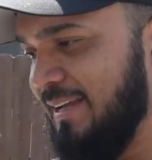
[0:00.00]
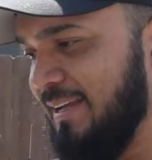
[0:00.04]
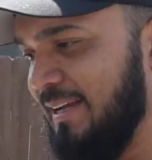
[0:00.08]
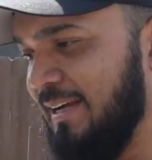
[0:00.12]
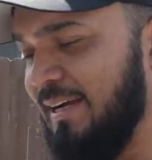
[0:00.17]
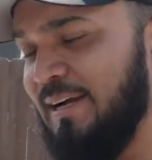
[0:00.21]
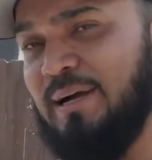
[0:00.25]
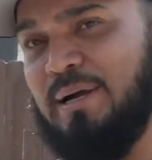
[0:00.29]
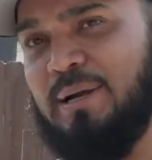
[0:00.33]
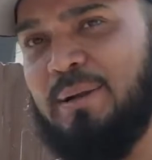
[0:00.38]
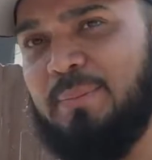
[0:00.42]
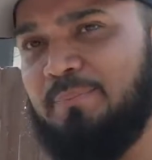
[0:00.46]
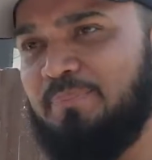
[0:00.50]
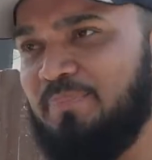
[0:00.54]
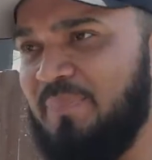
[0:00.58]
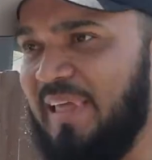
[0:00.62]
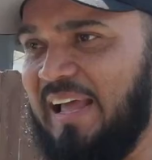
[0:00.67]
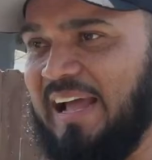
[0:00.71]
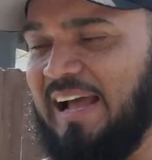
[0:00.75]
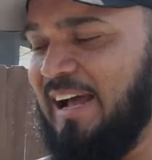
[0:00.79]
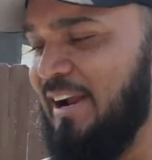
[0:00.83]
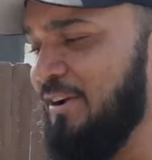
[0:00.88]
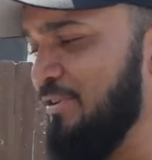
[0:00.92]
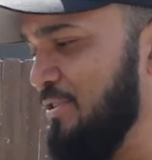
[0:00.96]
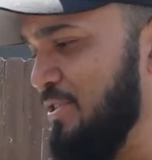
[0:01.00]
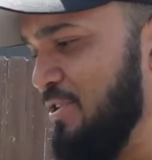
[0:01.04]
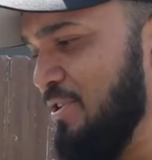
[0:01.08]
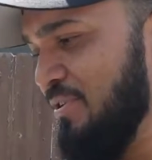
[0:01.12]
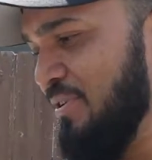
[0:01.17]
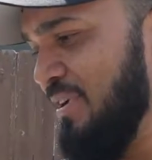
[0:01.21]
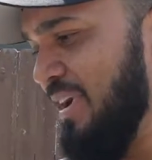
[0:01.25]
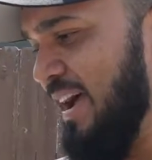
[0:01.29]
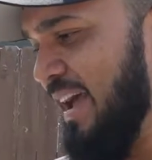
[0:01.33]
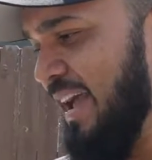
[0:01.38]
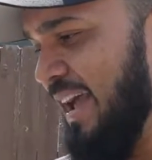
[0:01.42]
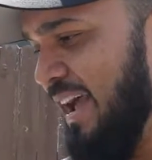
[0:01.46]
I don't
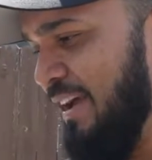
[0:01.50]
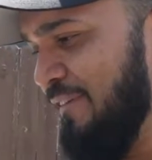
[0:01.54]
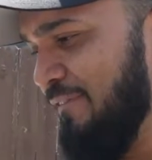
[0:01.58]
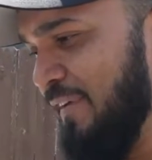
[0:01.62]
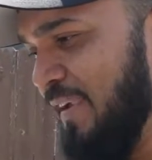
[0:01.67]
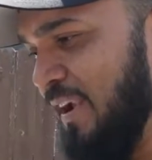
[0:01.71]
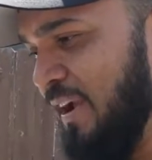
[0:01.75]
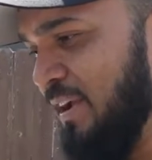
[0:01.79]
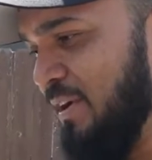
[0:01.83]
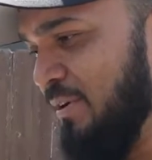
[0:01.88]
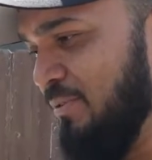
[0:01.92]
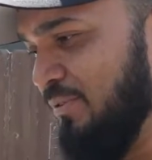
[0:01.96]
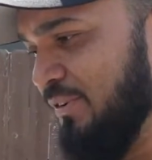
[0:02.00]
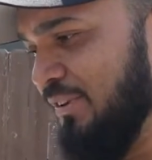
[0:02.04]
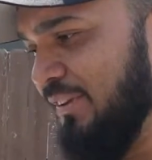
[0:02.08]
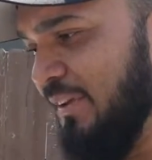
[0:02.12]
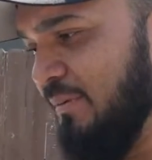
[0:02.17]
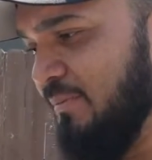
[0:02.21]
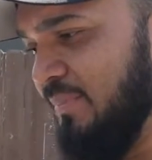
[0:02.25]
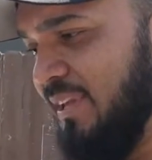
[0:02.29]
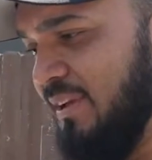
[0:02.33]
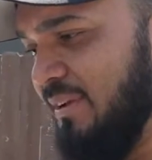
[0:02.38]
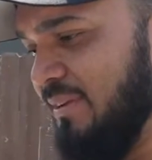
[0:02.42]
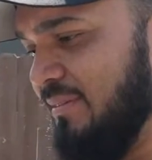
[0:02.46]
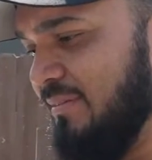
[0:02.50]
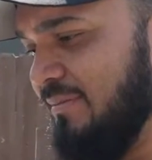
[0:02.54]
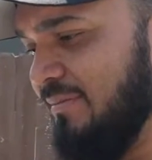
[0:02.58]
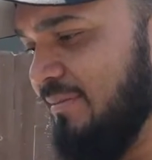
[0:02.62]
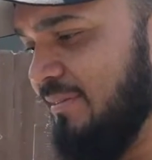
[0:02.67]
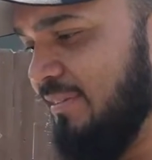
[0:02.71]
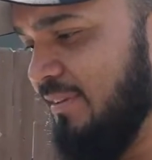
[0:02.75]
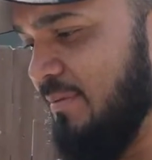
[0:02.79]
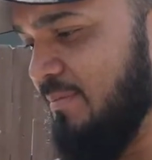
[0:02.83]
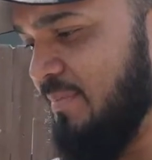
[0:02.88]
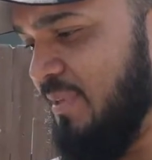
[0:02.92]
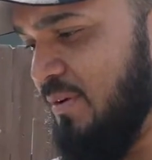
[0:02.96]
know. I figured it was something
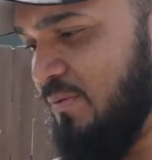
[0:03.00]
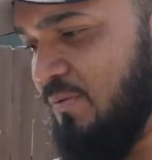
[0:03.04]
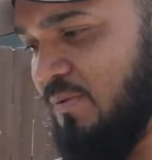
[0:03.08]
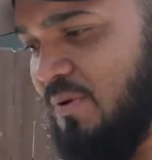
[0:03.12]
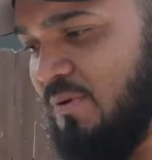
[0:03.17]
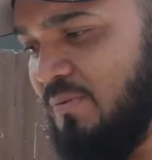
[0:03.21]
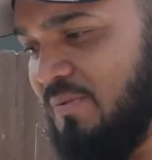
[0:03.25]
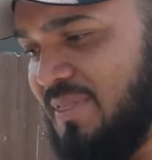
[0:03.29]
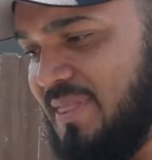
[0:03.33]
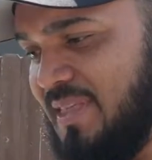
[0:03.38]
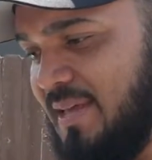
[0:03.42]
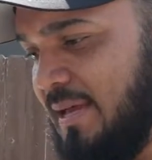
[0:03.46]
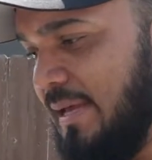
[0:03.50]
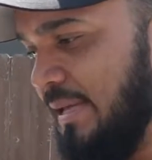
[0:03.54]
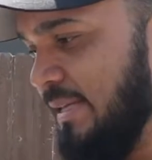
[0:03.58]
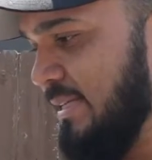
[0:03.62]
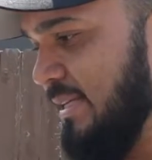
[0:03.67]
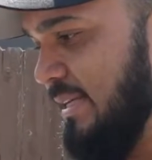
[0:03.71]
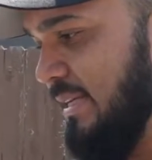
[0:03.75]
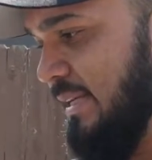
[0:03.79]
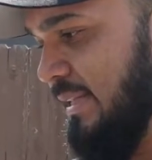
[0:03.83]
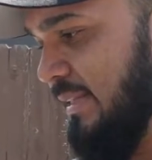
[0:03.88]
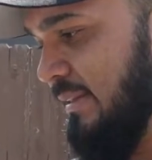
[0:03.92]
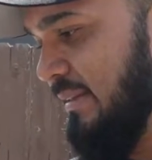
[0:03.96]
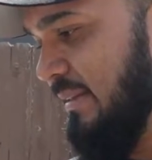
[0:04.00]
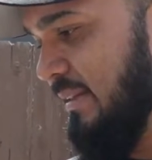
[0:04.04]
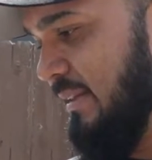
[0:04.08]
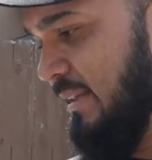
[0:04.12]
wrong with the engine,